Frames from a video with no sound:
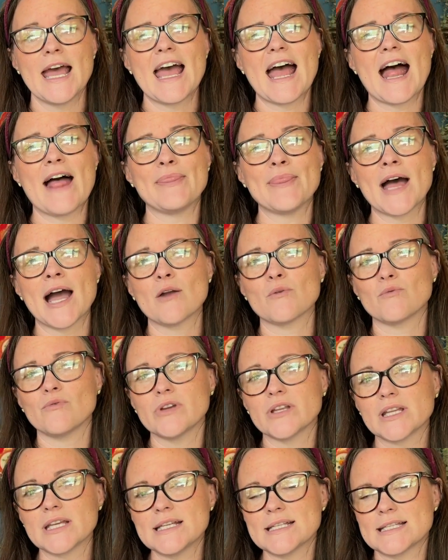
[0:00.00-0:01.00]
and that
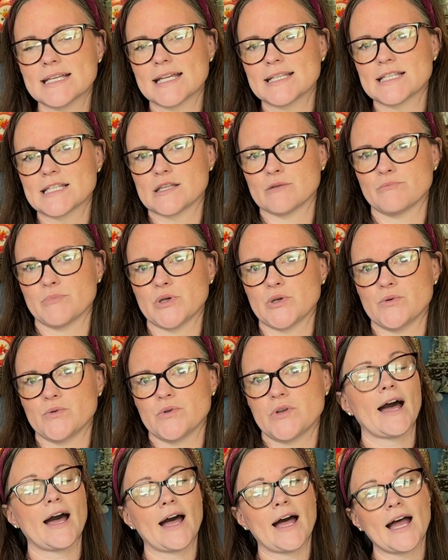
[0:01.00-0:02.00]
really sets the mood.
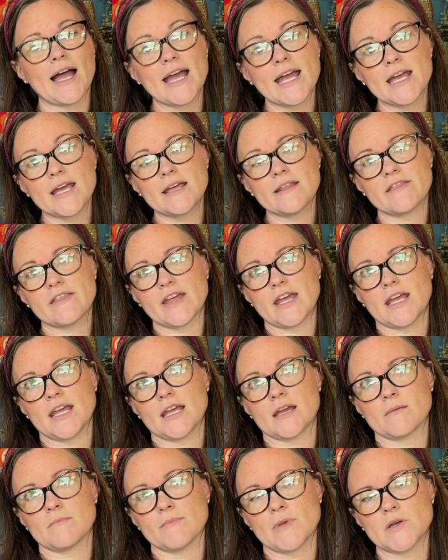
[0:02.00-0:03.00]
I
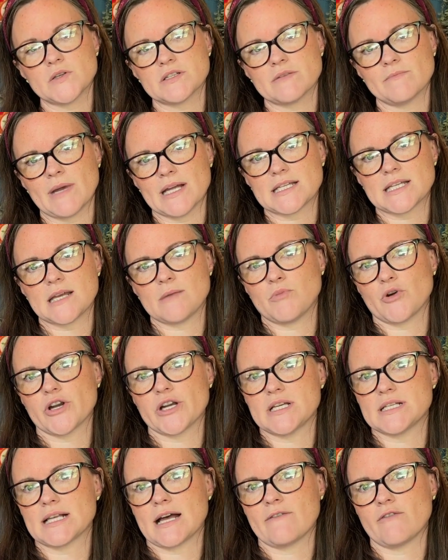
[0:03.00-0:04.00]
think most of my tea
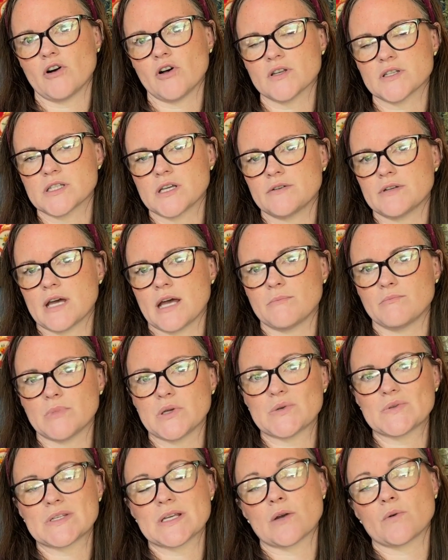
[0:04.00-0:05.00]
parties, I've also done
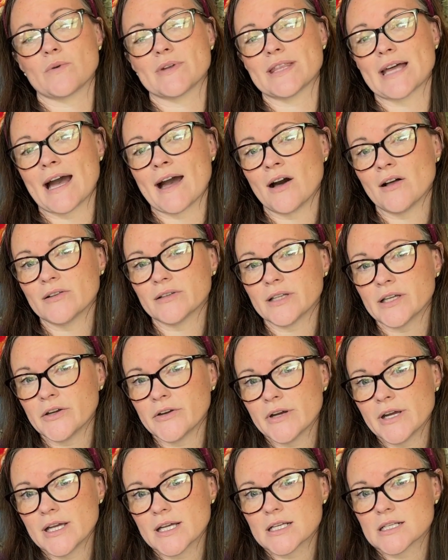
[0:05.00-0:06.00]
music without
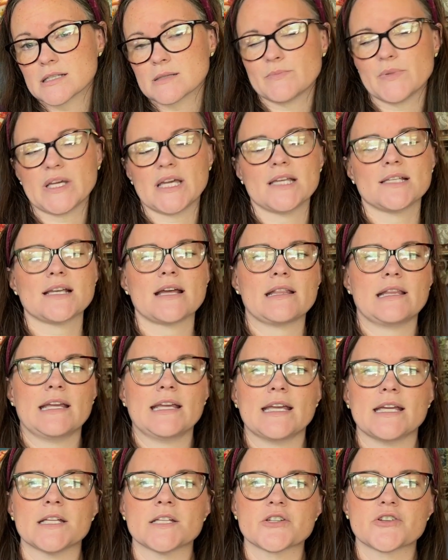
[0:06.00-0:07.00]
lyrics because I
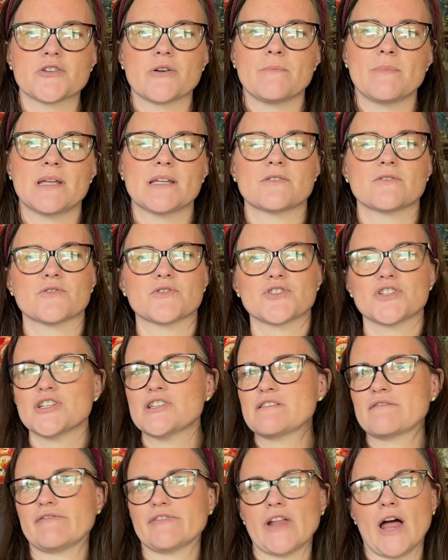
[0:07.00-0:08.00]
think instrumentals
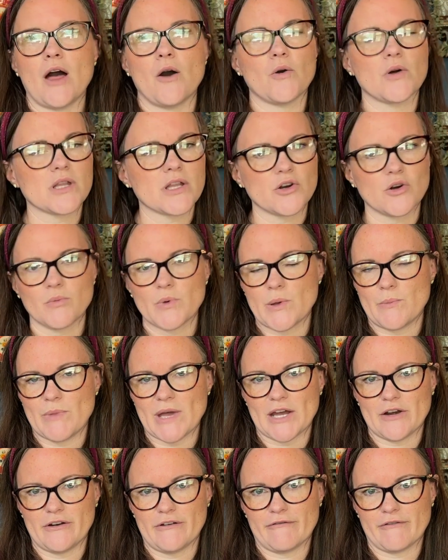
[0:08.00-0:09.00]
just flow a little bit
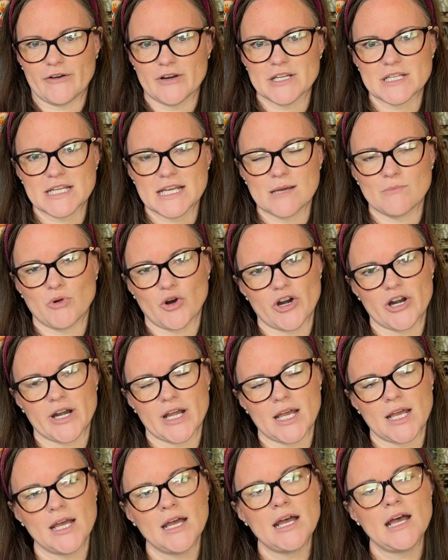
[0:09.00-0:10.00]
better for a tea
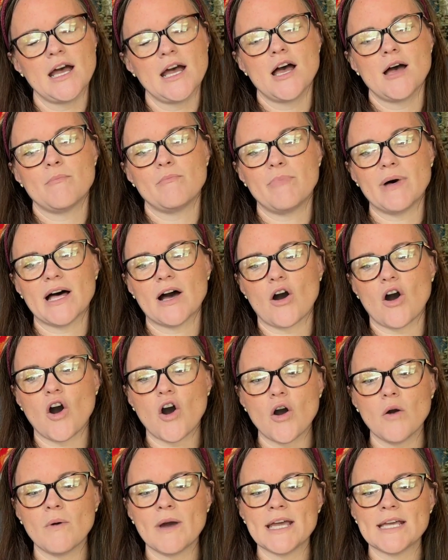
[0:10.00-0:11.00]
party. But
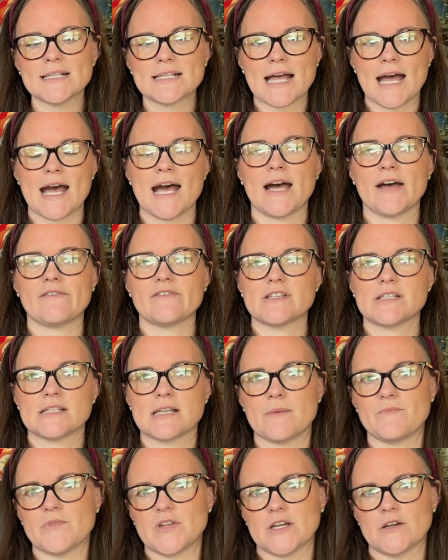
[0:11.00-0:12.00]
always have
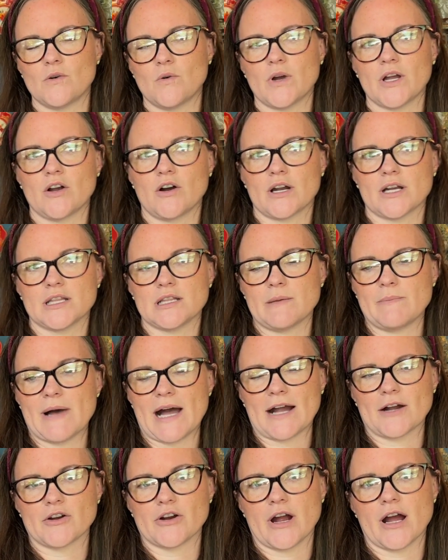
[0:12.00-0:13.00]
something going on in the
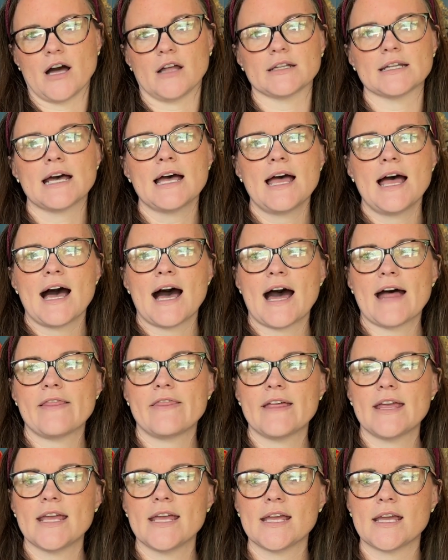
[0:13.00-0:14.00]
background. I
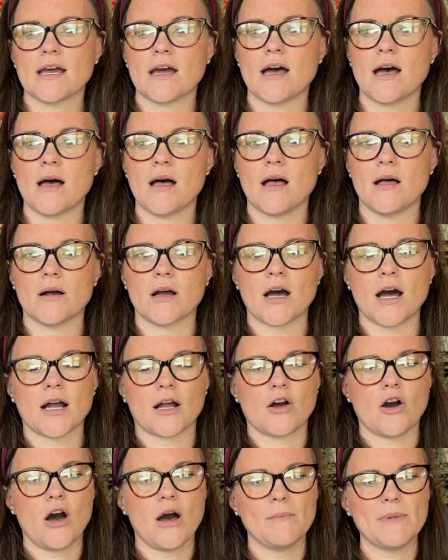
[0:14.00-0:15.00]
think a
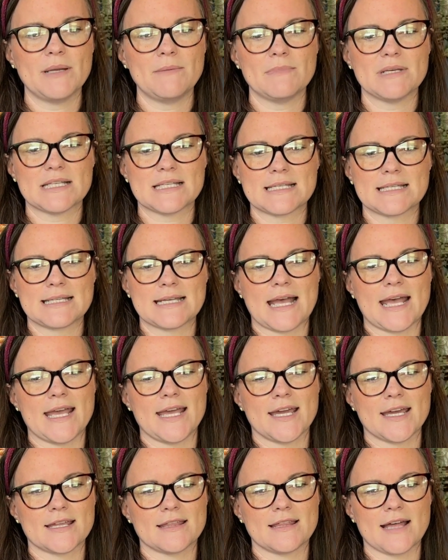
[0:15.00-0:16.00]
common
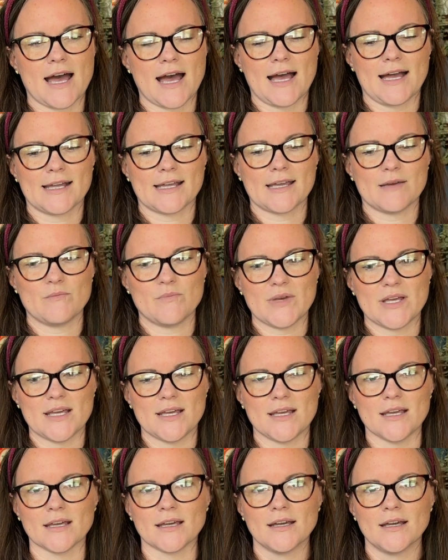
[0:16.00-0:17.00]
mistake that can
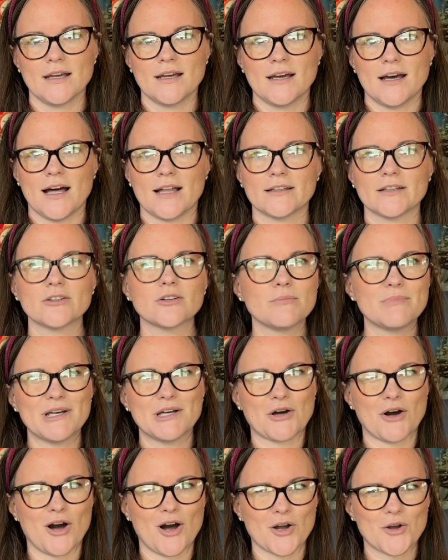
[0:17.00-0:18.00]
be a little
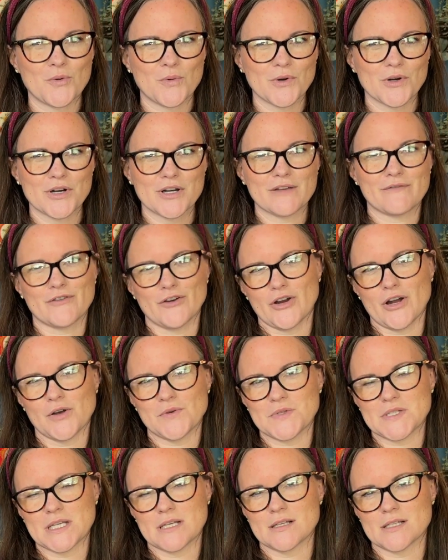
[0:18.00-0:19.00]
bit awkward if you're hosting